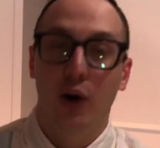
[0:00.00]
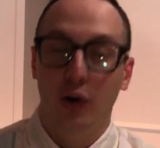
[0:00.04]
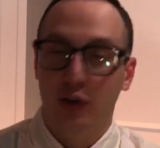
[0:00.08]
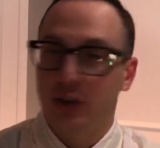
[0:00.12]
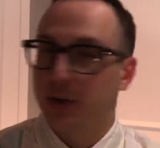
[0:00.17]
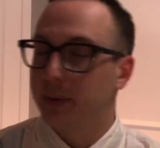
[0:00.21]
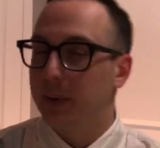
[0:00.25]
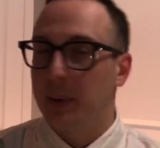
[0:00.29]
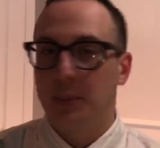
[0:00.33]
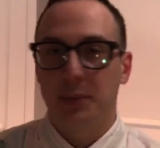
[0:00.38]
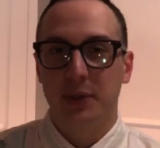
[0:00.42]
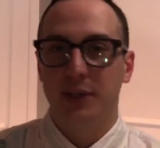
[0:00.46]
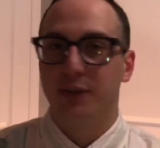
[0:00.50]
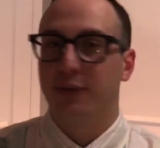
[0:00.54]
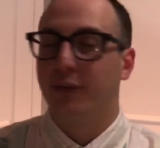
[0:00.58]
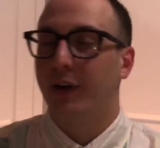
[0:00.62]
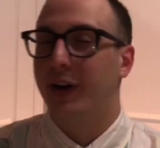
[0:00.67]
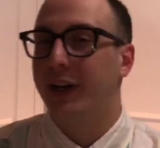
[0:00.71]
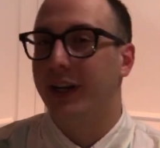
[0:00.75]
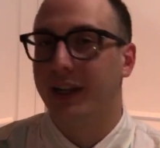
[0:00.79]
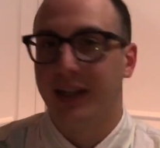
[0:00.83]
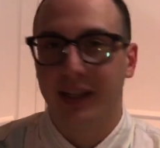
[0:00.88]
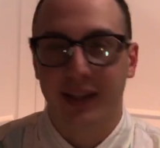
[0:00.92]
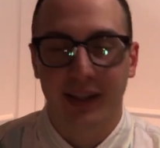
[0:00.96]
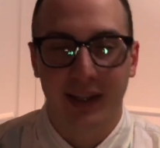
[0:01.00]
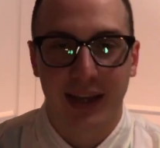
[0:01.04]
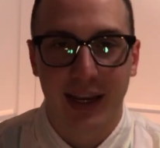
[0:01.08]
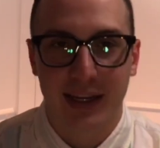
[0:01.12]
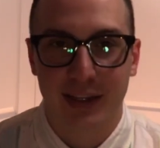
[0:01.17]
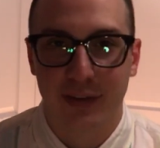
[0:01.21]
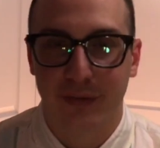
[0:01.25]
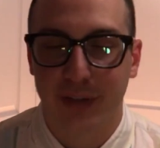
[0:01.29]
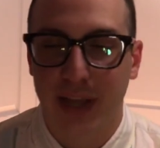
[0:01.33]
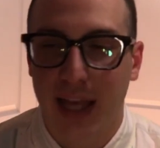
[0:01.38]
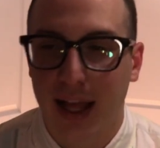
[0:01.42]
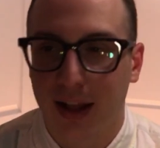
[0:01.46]
or sometimes it's funny in the
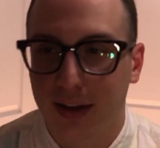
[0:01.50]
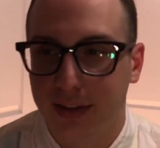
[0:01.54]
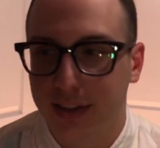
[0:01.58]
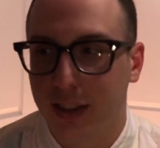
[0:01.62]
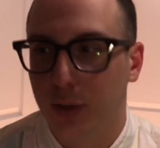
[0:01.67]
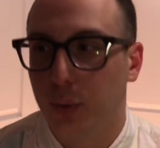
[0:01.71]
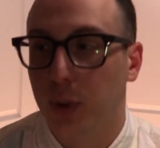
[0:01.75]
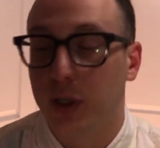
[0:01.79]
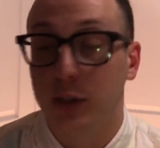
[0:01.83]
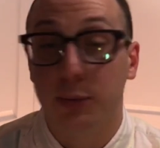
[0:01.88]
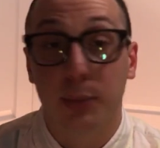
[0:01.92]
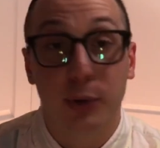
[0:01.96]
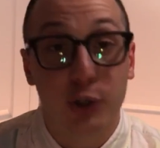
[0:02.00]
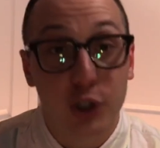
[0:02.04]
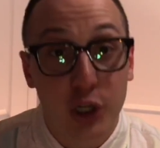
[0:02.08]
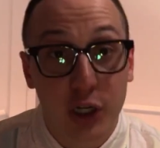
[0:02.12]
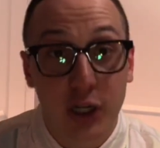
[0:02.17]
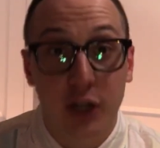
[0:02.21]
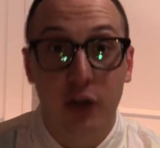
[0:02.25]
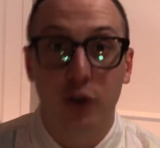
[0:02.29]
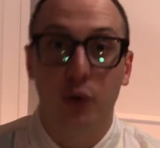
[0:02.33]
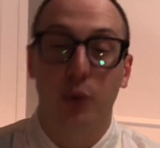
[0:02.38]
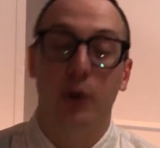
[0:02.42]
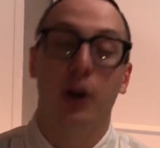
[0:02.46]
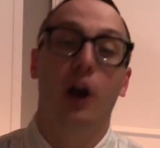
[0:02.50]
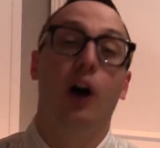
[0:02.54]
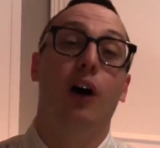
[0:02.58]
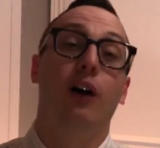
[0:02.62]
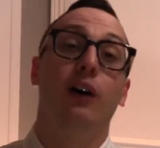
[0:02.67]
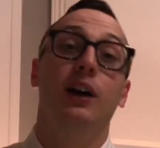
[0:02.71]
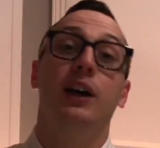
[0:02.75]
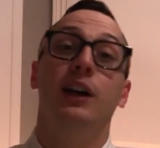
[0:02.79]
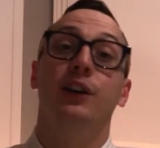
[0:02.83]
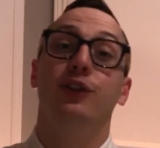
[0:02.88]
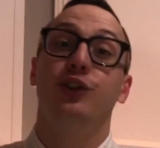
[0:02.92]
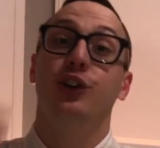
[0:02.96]
case of Galaxy Quest, but she can do it
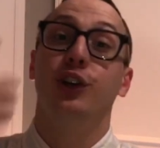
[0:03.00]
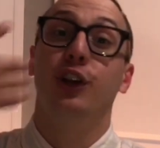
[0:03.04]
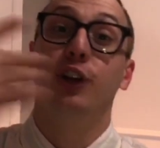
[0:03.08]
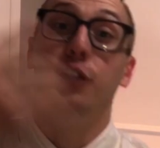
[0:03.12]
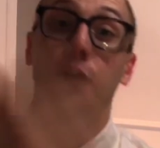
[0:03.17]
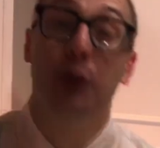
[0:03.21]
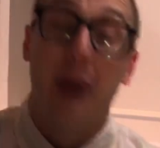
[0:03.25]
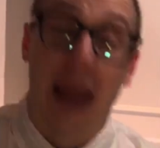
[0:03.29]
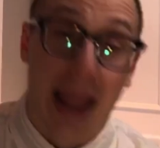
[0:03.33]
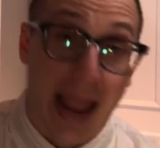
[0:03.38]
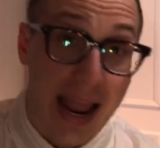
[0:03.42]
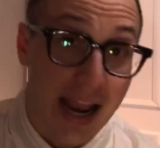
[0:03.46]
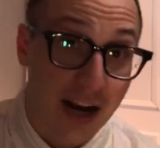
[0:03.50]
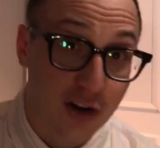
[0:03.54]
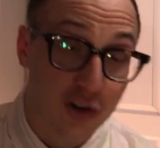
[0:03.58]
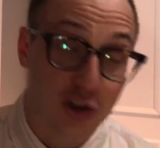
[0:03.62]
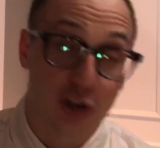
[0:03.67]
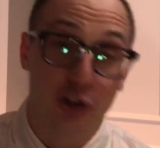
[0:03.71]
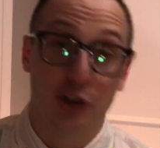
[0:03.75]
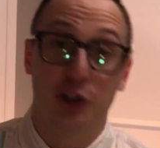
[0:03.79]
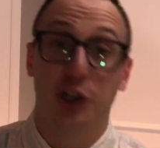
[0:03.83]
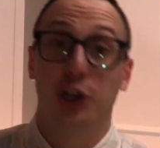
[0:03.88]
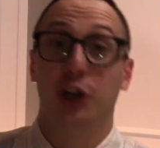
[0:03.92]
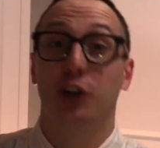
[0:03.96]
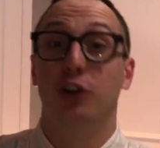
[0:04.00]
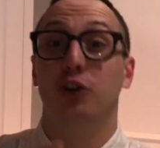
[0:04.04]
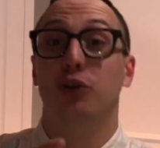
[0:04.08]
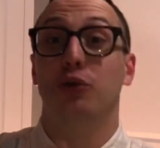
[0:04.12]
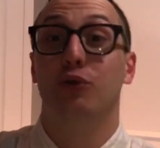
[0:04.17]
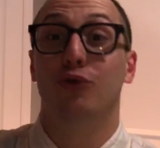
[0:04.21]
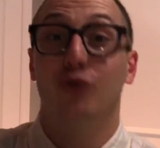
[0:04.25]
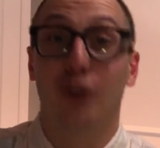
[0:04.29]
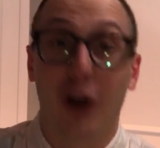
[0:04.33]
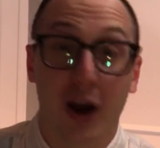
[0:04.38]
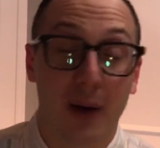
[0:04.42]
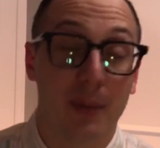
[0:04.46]
all. She can do action, she can do
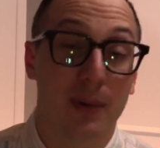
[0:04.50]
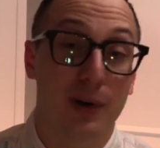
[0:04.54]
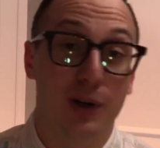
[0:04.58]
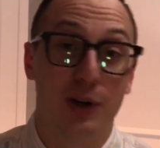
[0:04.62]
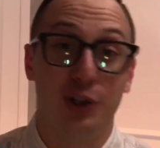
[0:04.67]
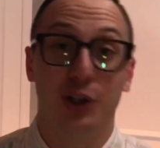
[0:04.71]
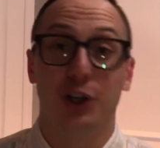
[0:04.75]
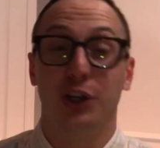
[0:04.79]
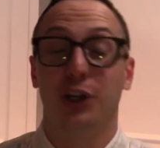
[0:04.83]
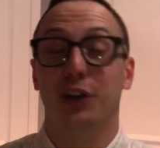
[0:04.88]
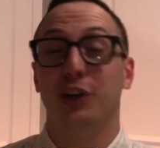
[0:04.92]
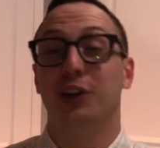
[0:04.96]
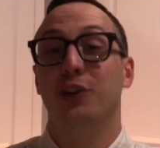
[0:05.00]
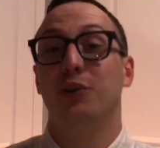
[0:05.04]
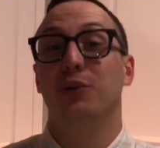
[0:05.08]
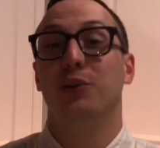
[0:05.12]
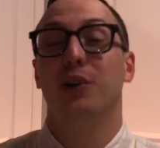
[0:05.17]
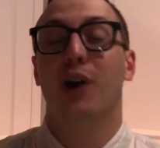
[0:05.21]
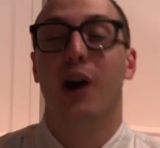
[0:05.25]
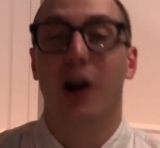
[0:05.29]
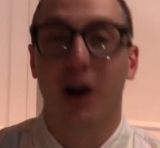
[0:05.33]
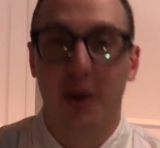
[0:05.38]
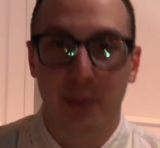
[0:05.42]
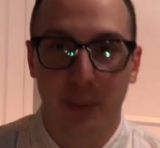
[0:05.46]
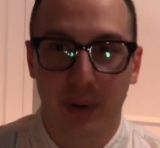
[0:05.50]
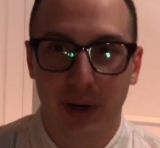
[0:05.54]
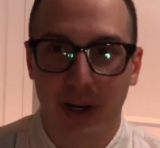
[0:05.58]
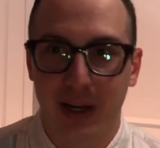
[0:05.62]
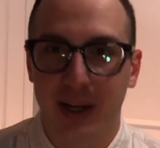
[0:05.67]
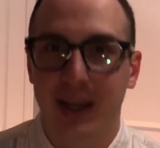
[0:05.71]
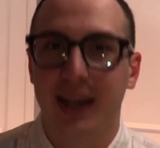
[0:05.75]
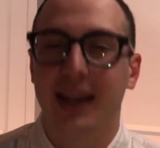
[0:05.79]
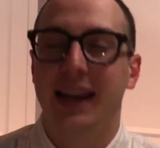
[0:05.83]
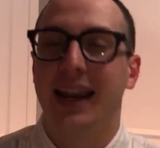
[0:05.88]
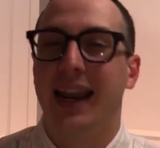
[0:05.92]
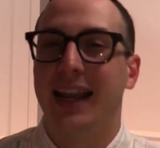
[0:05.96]
drama, she can do
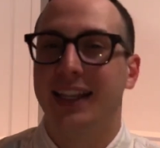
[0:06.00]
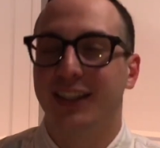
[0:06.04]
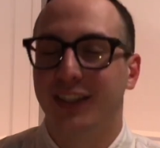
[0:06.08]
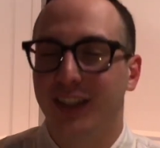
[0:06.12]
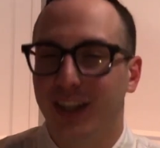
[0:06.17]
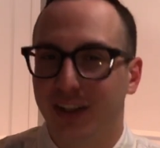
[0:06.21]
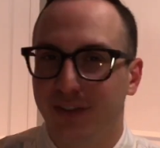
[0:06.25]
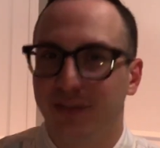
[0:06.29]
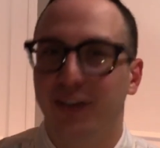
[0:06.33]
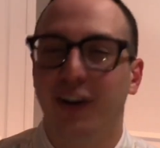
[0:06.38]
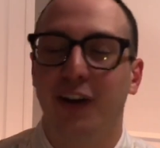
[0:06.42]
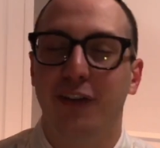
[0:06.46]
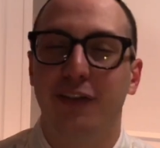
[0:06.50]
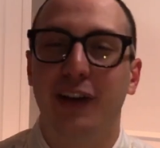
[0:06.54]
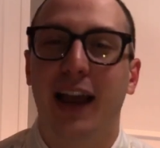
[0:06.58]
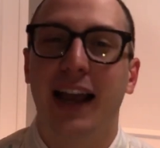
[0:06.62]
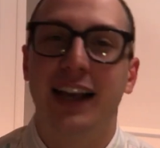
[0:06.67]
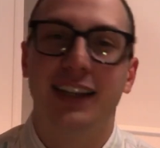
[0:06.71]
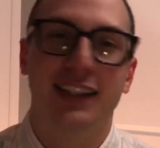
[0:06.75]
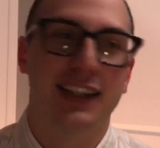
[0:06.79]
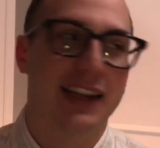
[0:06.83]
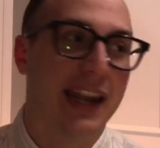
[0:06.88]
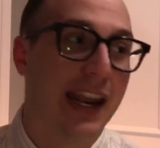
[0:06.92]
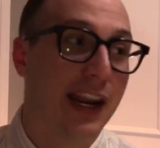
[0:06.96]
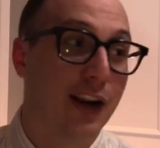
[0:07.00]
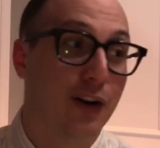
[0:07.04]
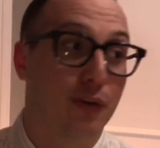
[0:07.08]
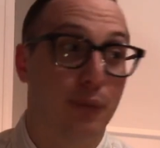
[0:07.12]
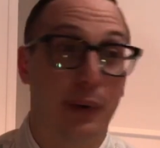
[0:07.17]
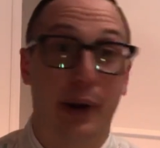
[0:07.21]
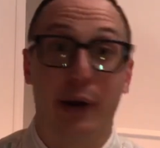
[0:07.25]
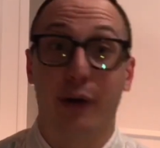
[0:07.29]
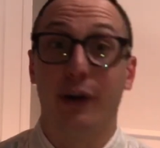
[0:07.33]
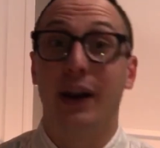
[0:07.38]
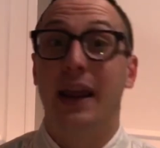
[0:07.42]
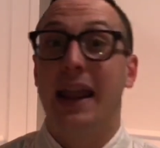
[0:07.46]
comedy. It's a, a fascinating
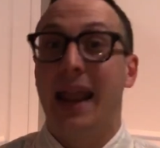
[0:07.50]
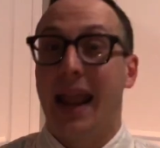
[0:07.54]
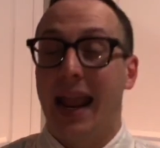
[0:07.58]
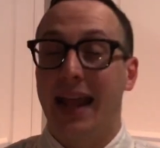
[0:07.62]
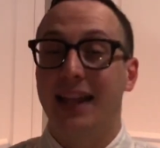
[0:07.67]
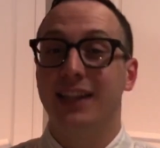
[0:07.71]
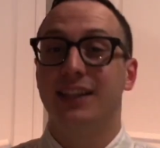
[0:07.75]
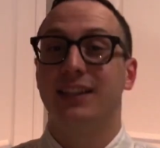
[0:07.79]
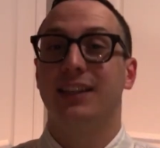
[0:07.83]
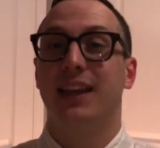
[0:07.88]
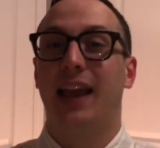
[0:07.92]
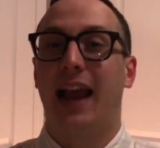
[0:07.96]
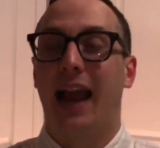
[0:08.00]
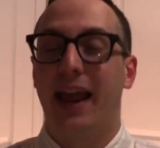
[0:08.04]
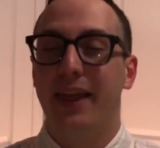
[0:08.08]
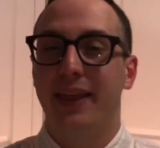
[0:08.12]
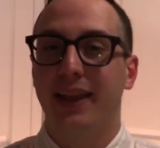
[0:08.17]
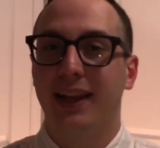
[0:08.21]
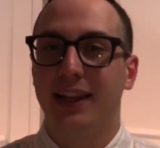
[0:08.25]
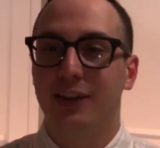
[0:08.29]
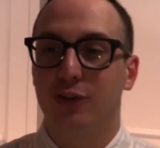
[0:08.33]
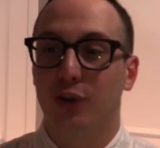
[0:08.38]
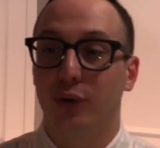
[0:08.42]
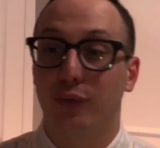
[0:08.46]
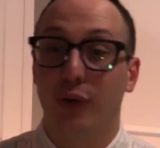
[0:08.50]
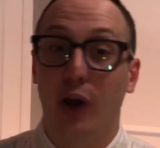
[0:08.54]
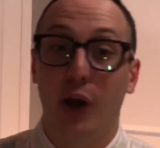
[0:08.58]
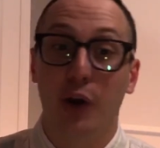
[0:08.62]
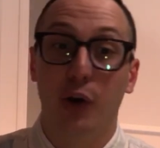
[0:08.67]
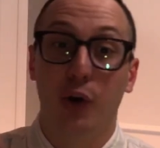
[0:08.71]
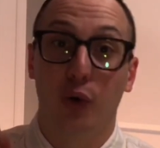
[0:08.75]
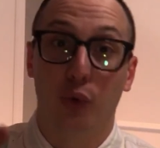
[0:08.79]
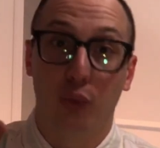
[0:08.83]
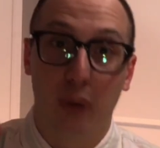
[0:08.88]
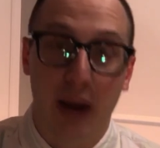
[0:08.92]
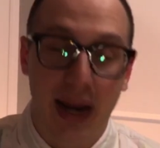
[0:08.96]
career, and I think it's sort of
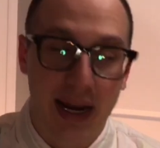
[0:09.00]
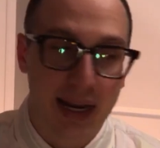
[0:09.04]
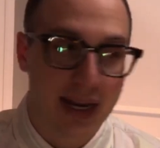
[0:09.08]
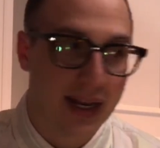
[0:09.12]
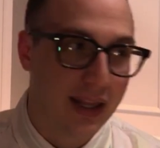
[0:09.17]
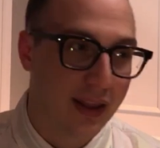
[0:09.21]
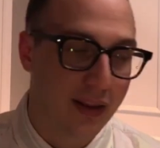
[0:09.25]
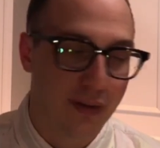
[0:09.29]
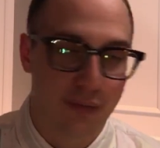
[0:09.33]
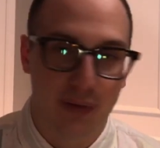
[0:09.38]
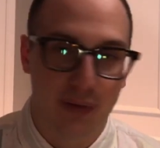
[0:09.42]
underrated in the